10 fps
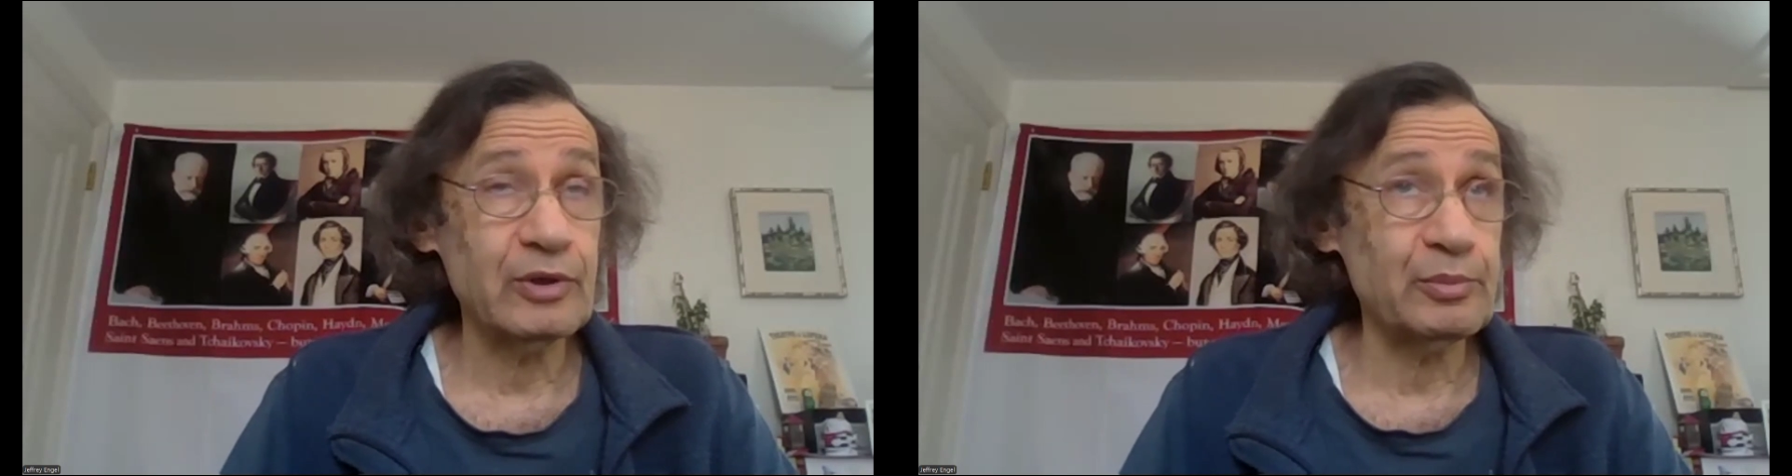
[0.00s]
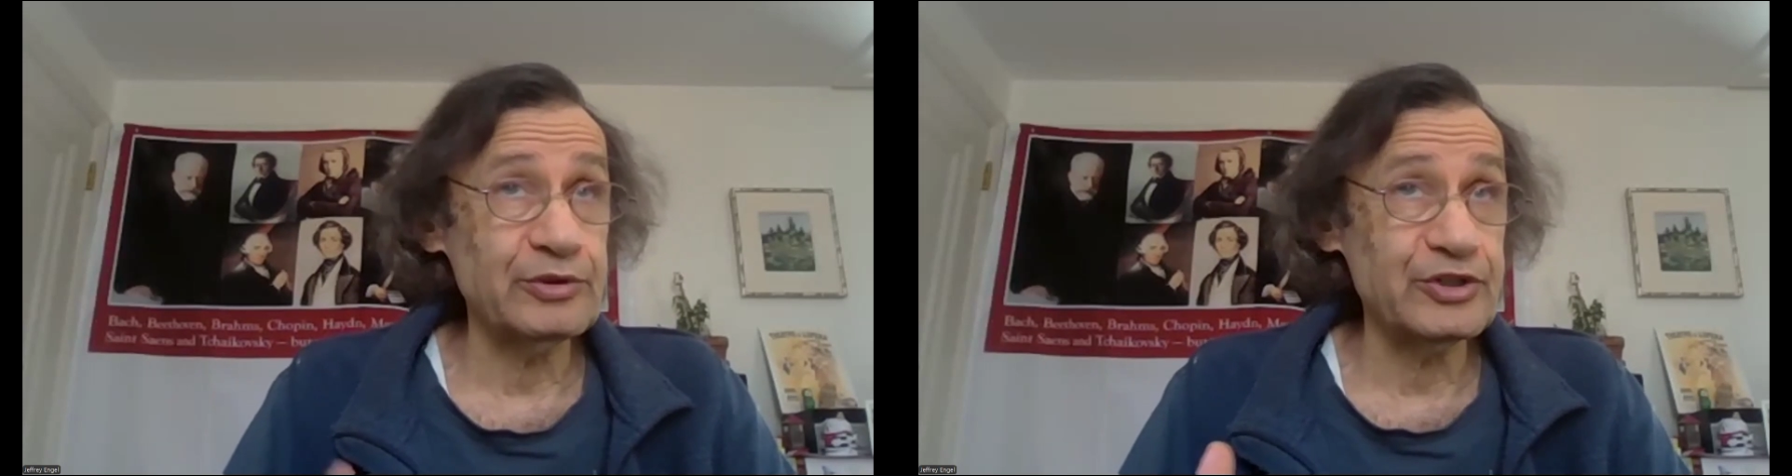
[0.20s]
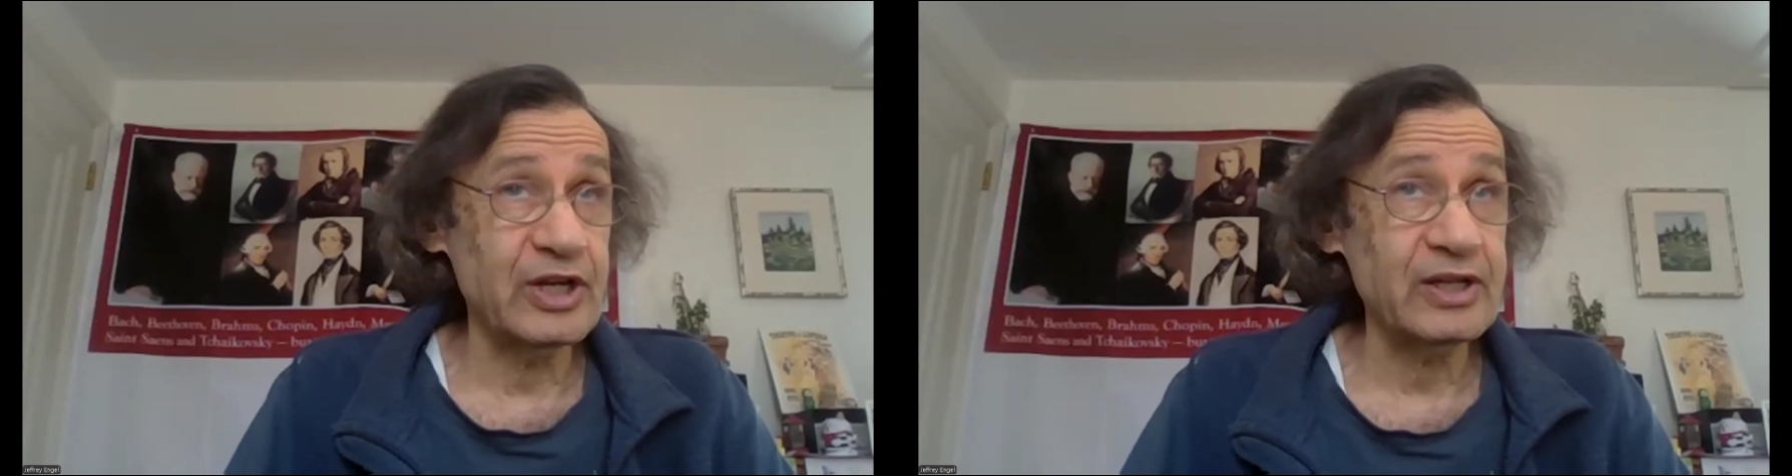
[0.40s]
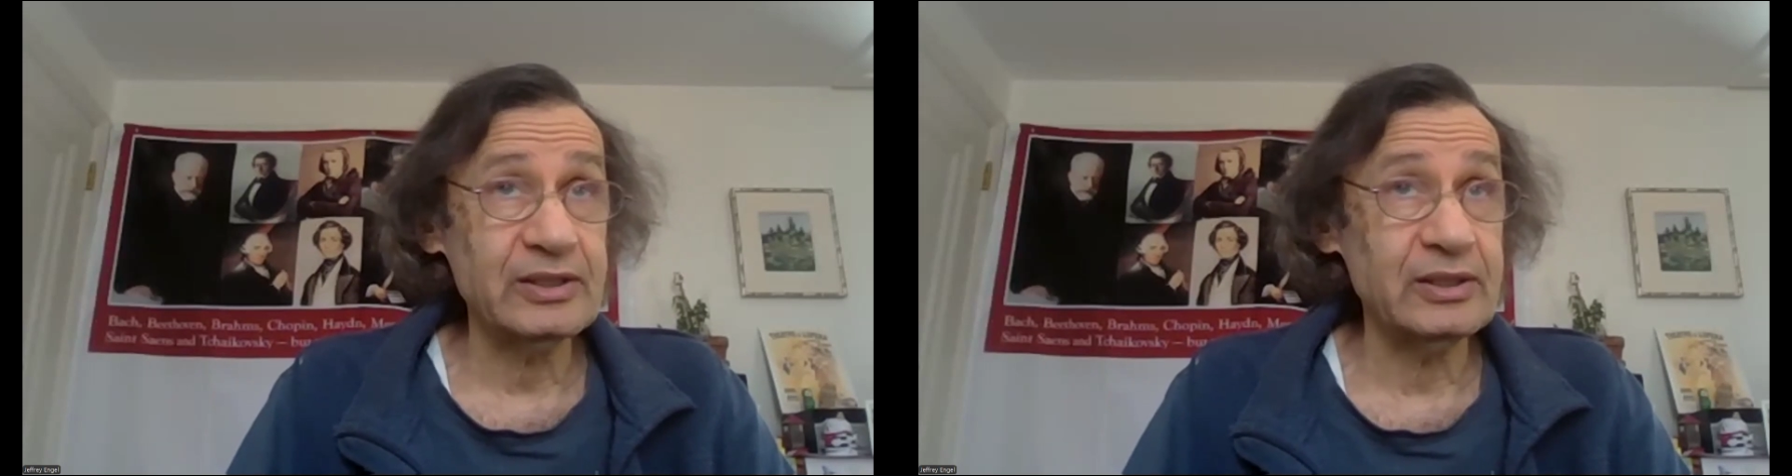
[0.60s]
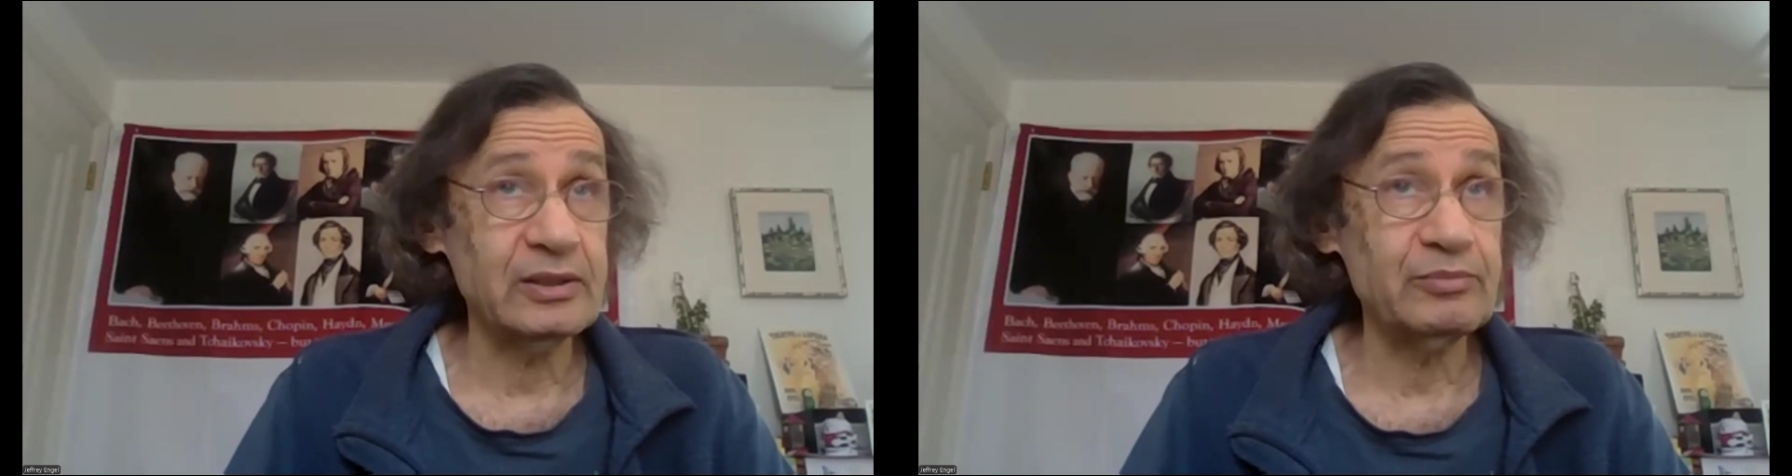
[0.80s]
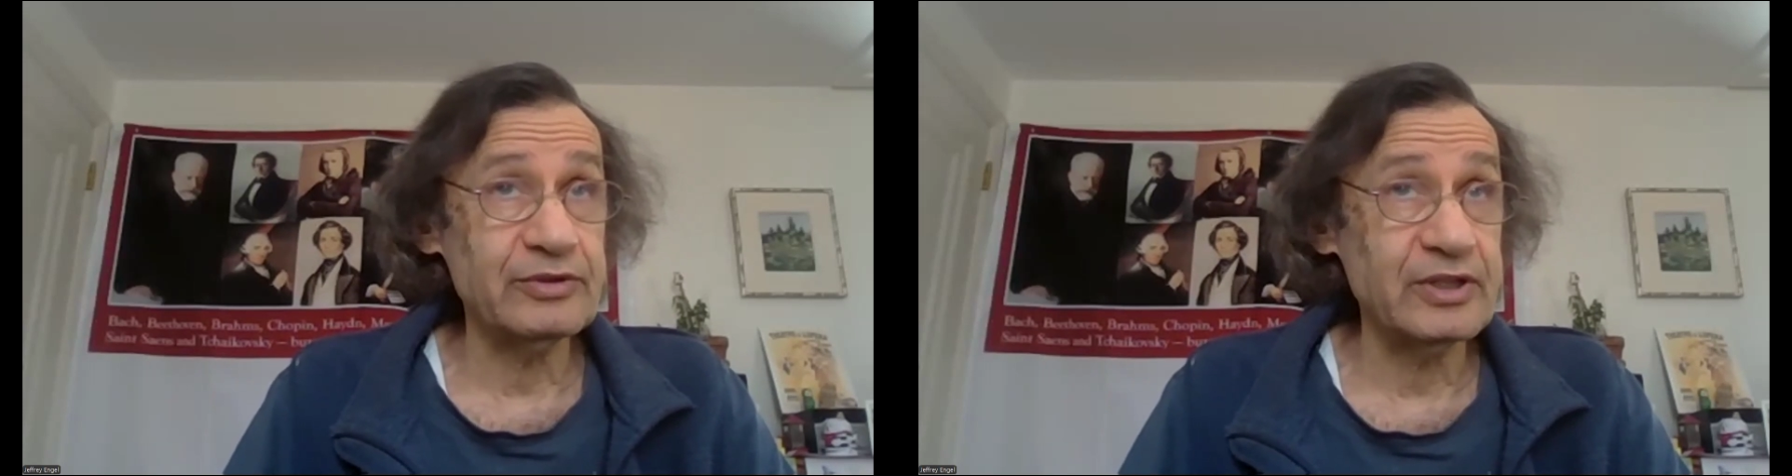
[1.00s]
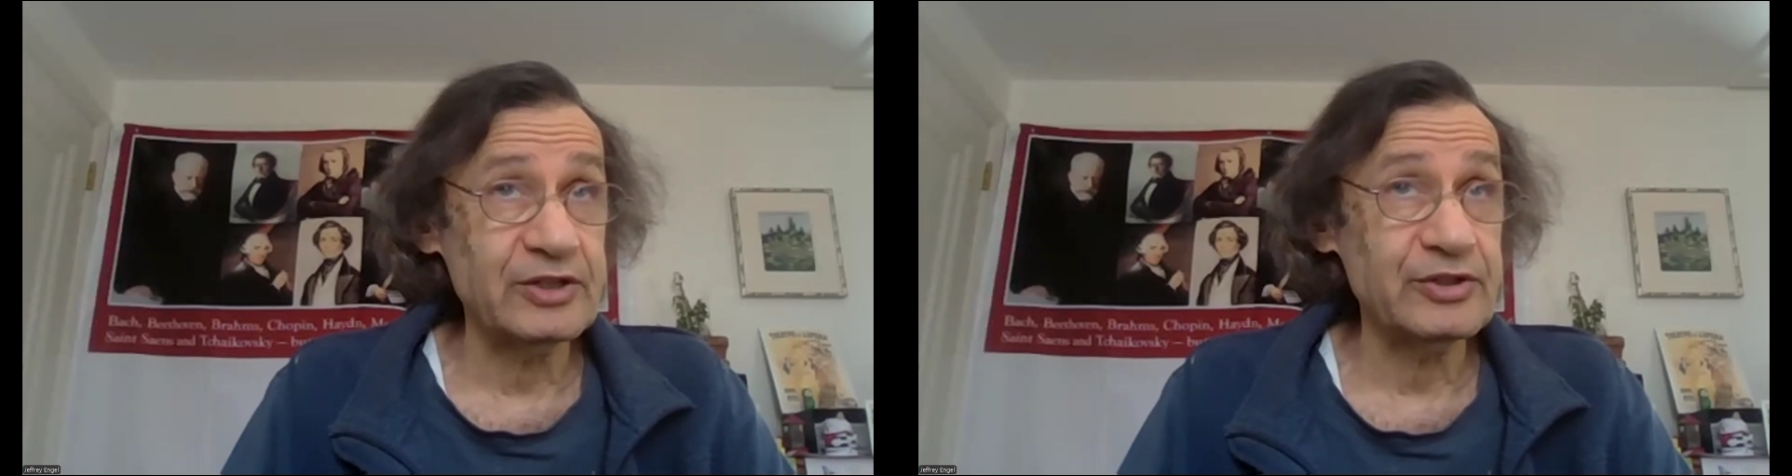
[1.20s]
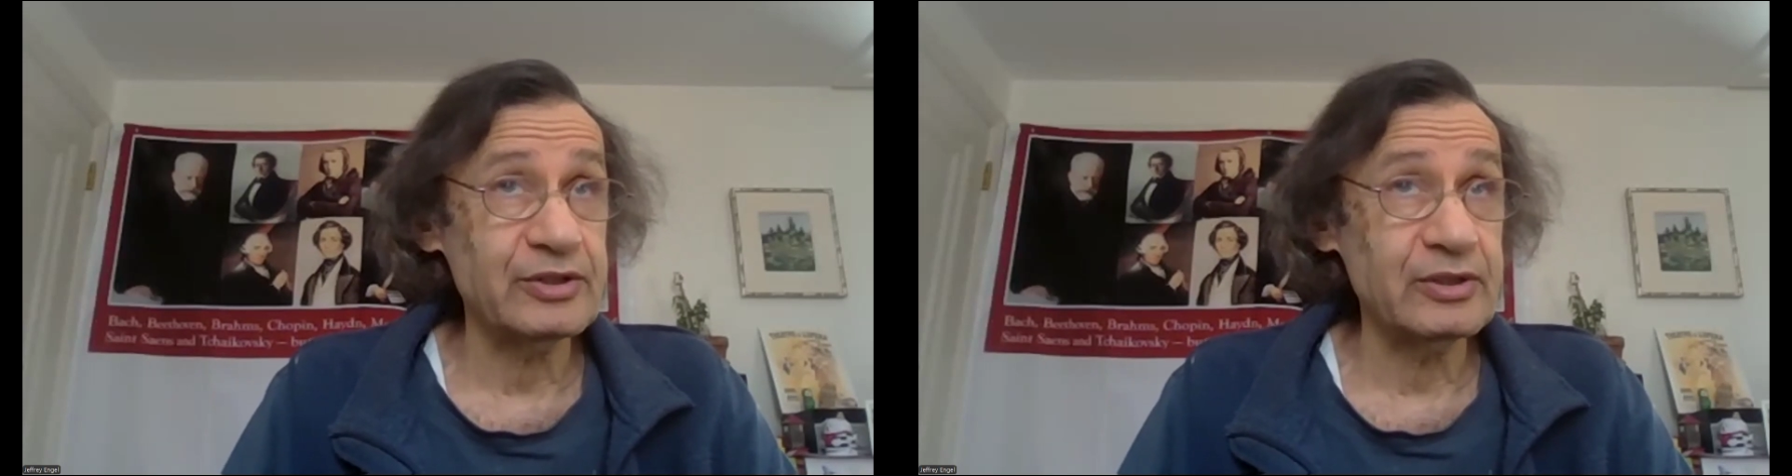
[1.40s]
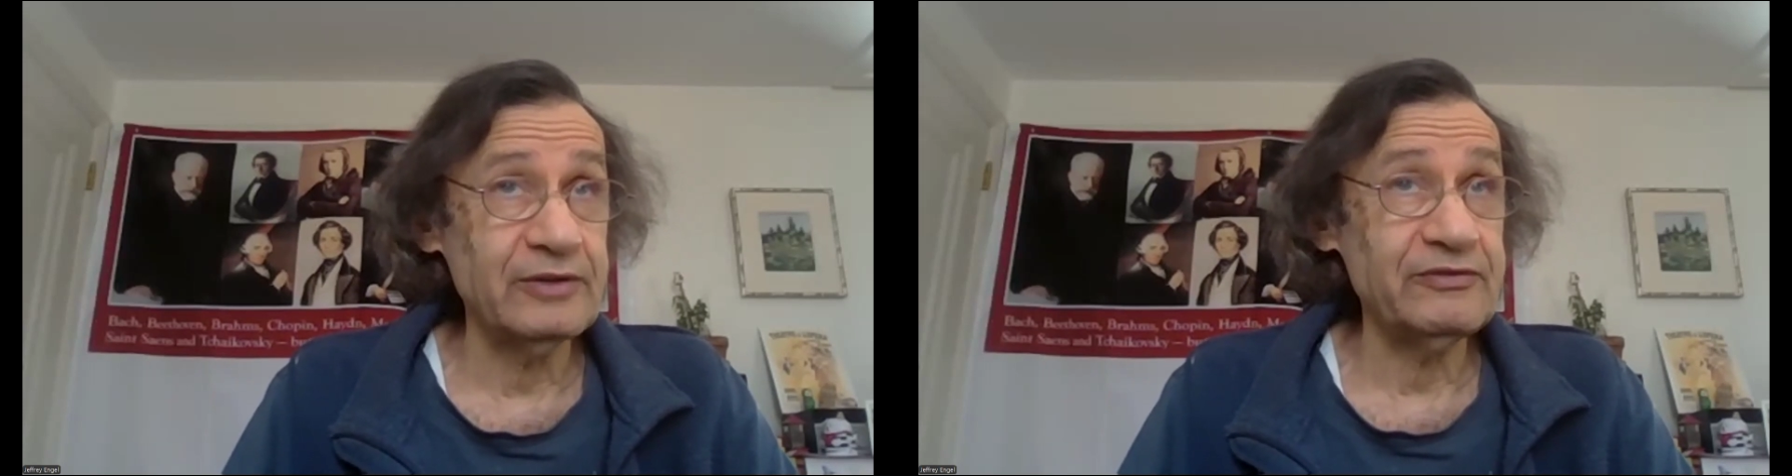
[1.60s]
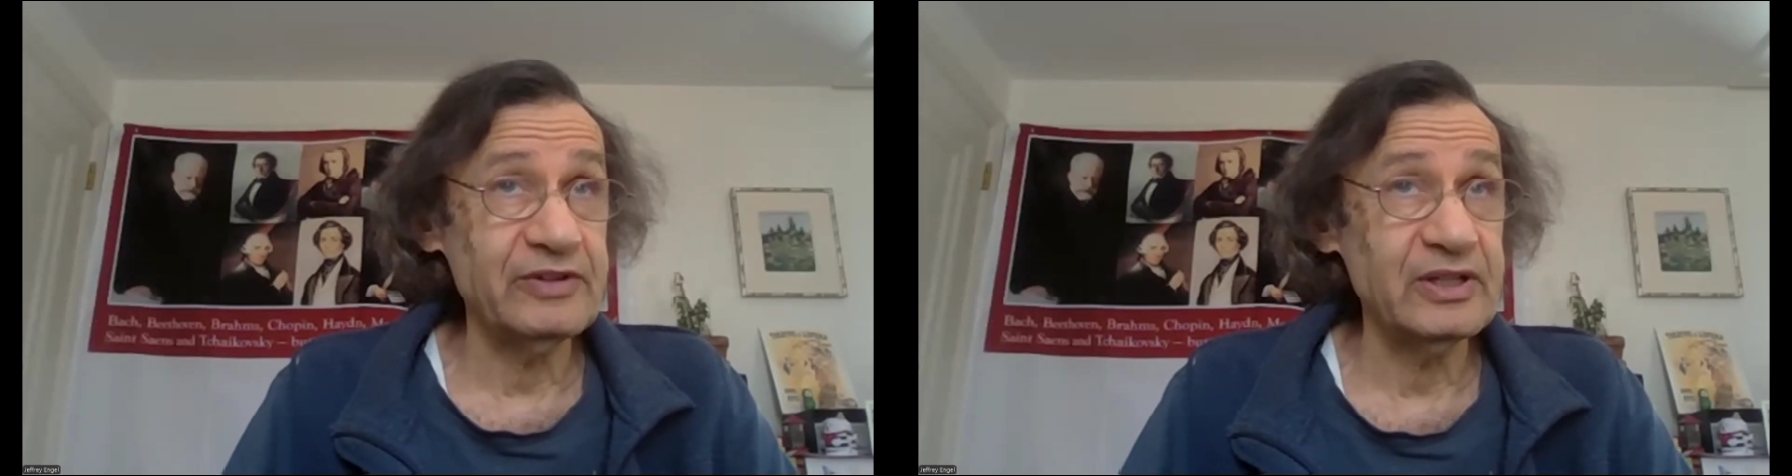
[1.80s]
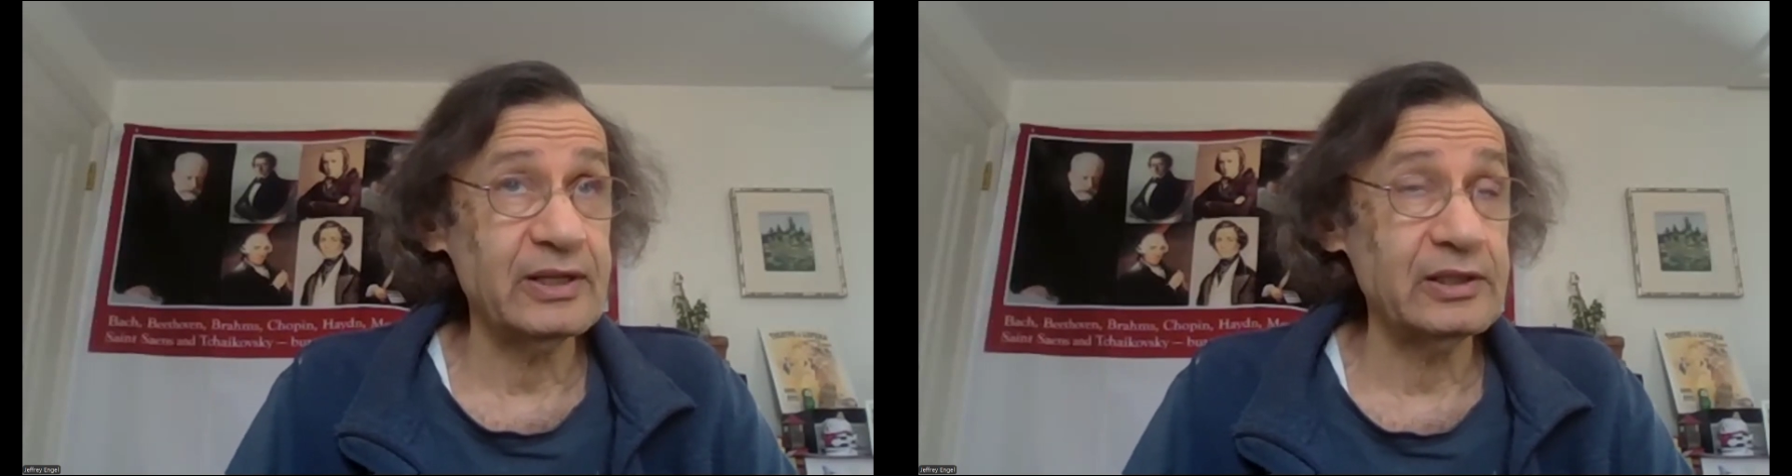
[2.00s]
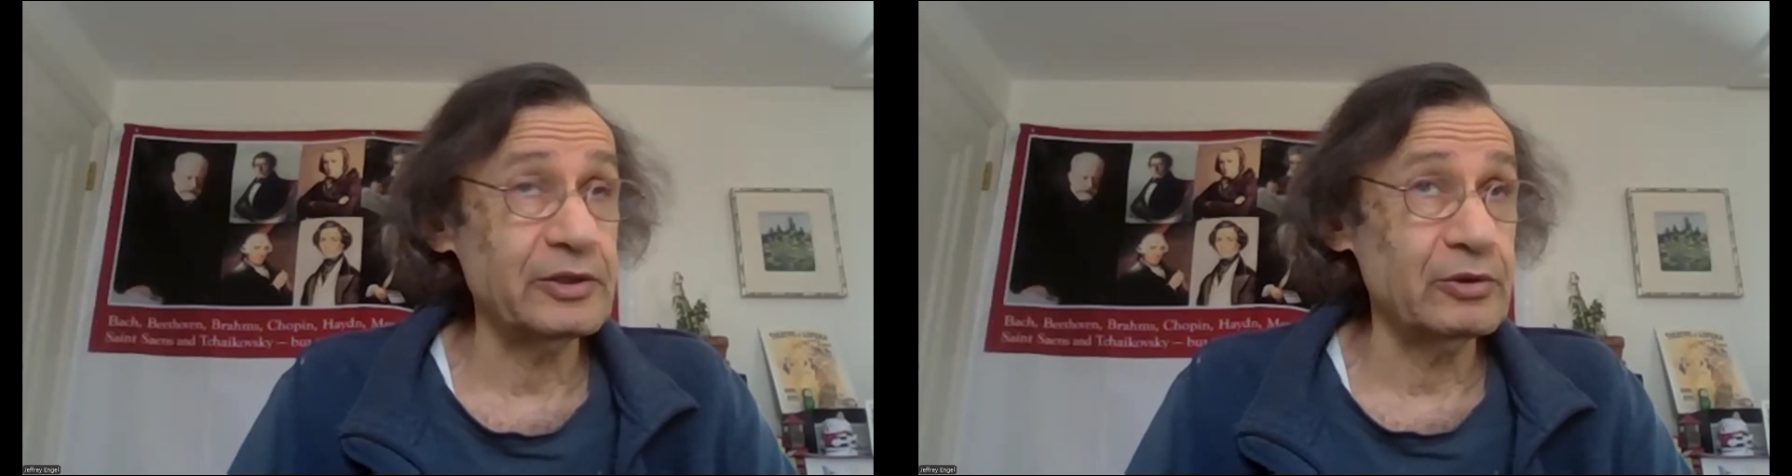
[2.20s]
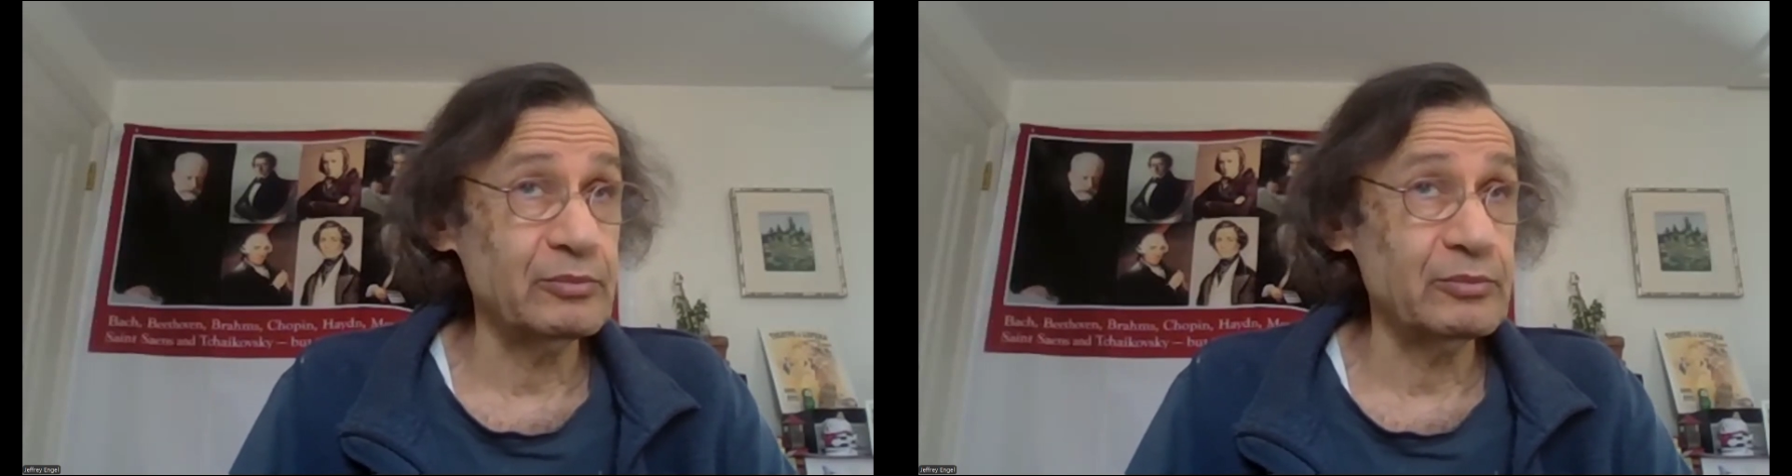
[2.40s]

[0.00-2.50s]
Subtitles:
a projected production of Fidelio